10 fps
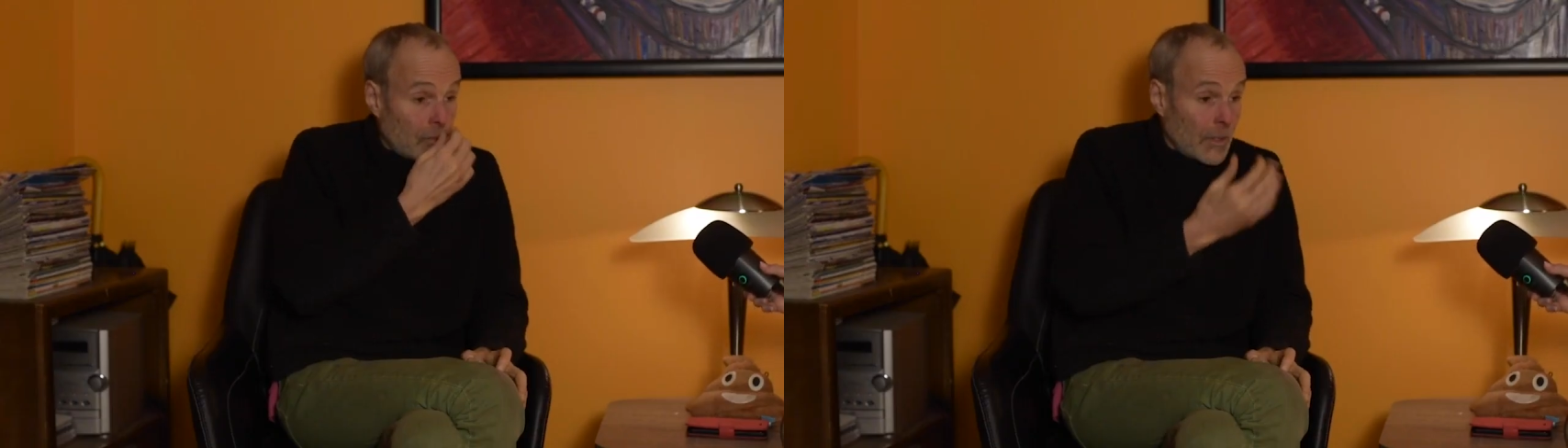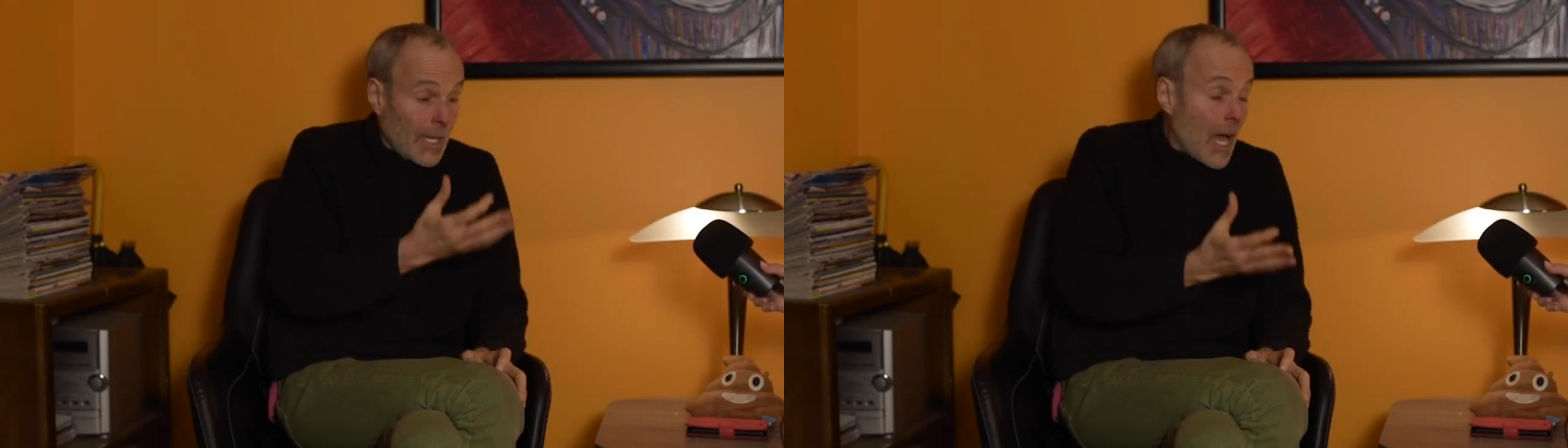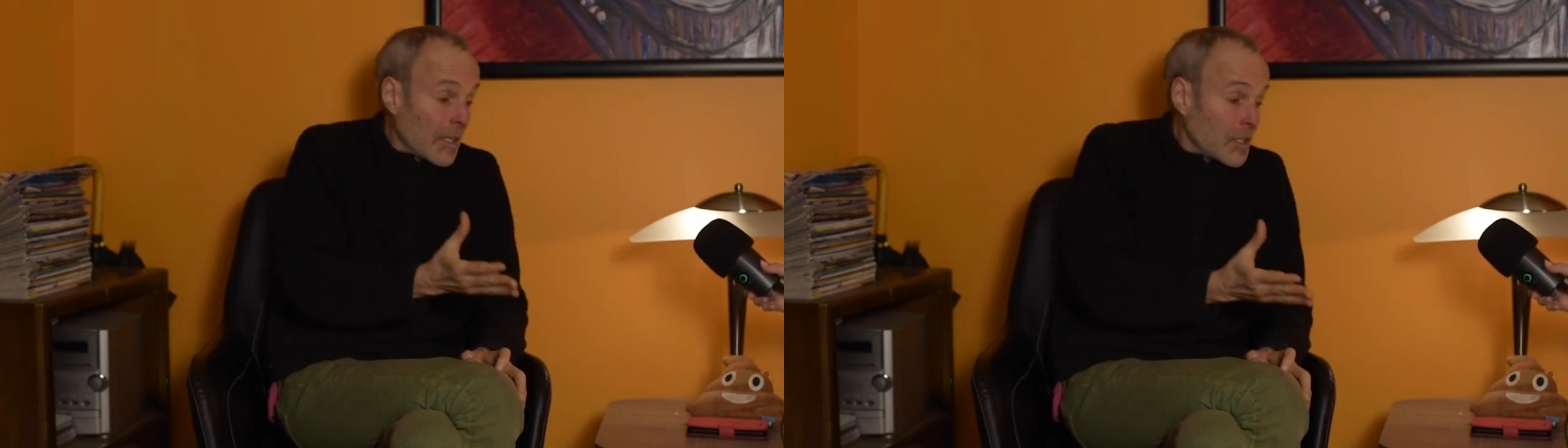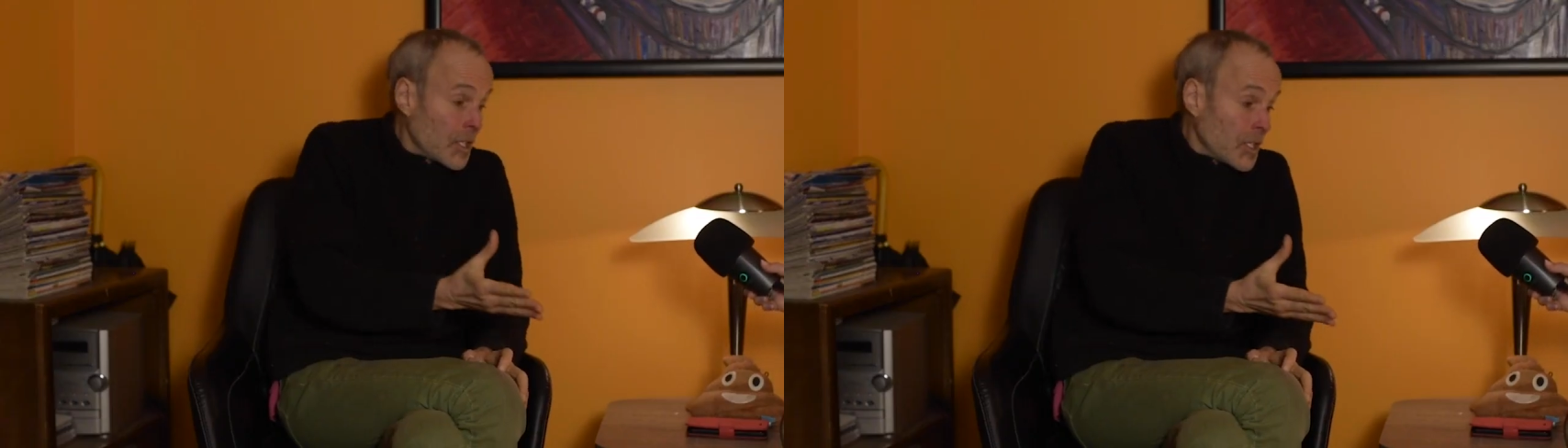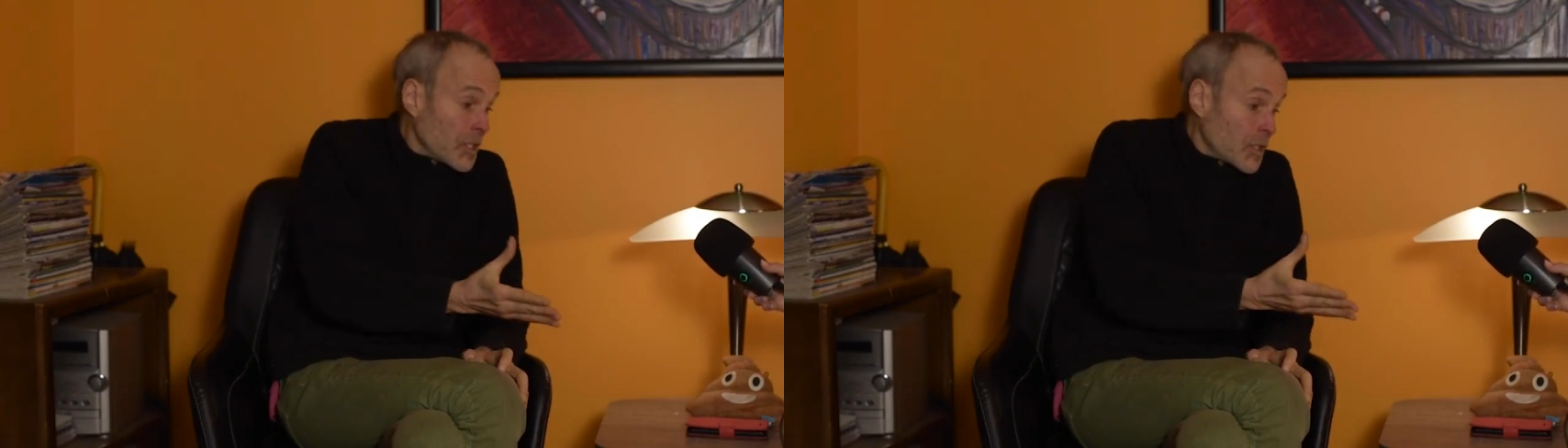Collagen
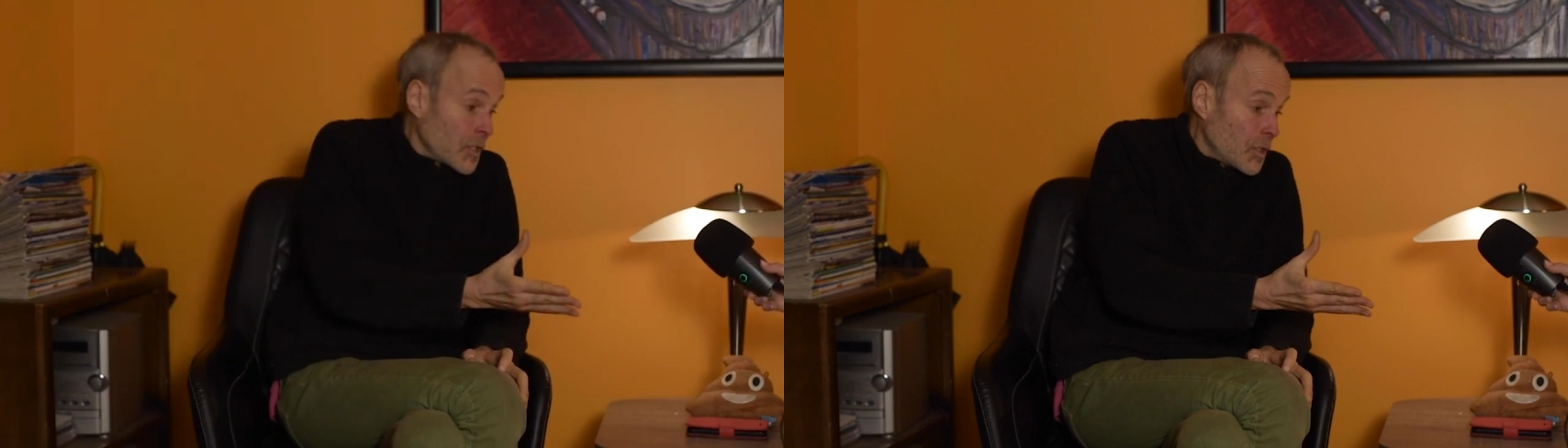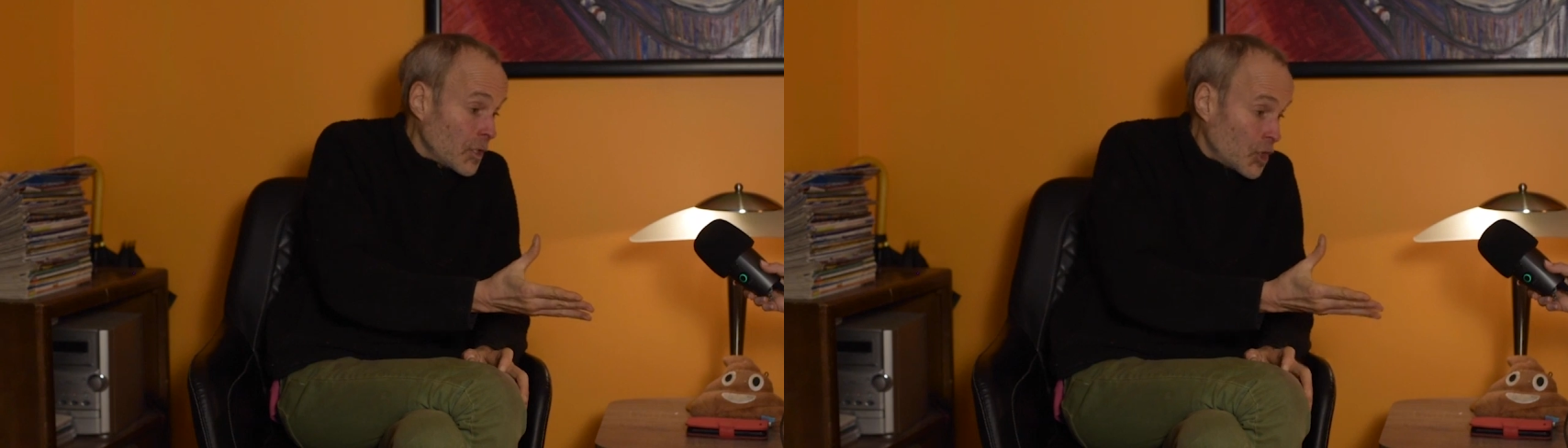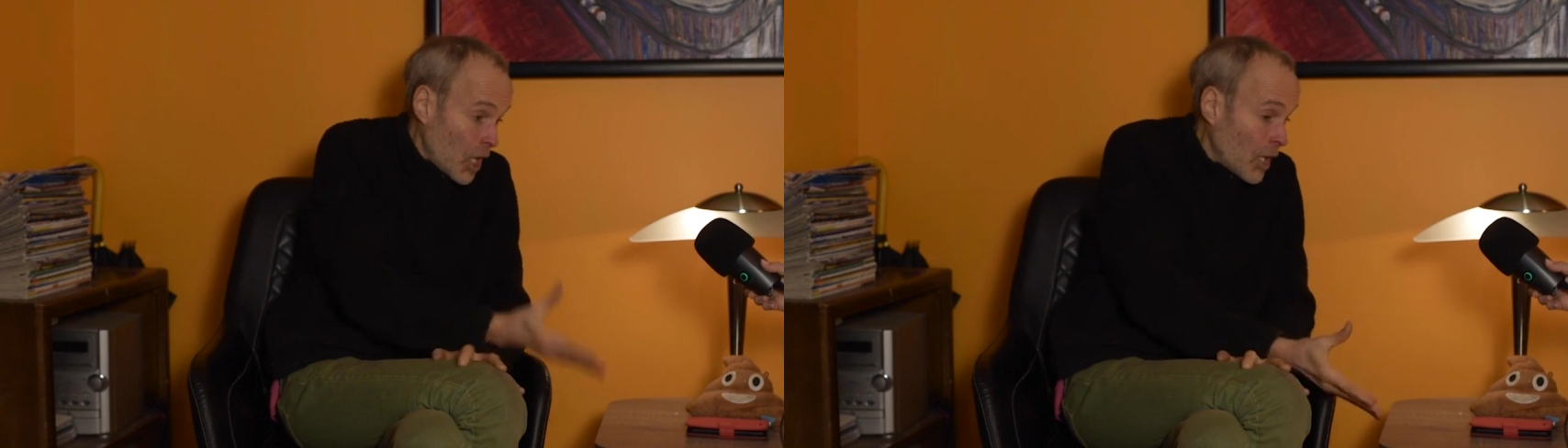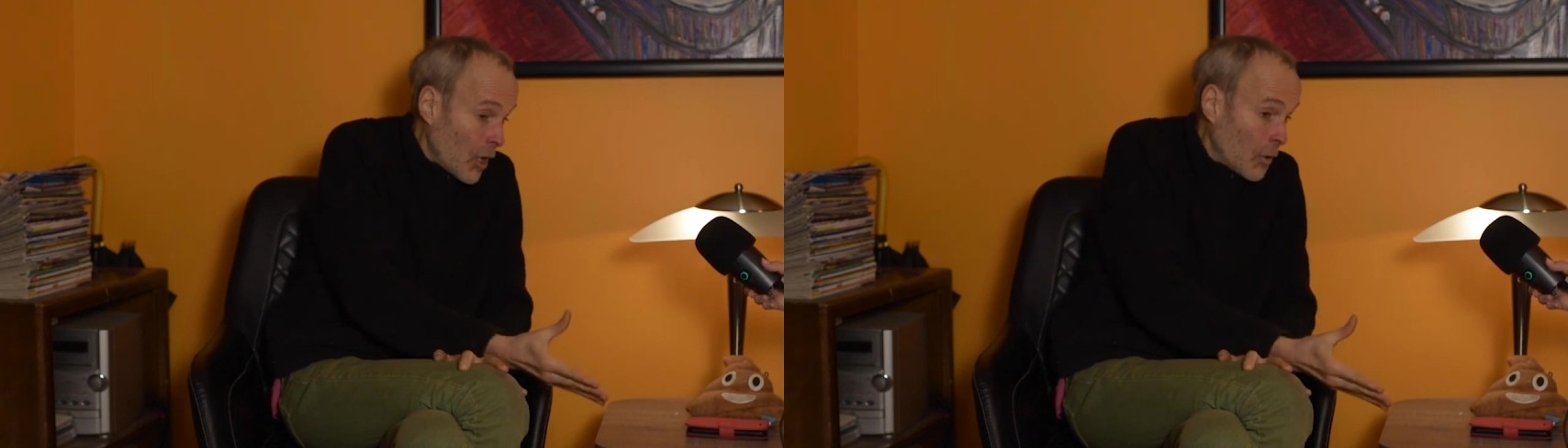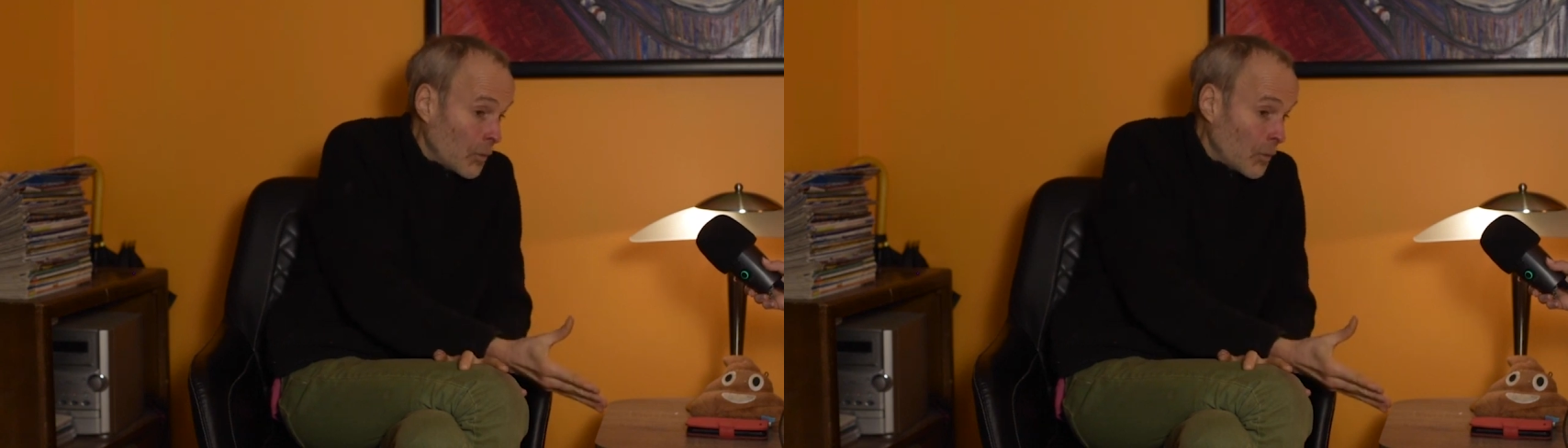is Jell-O.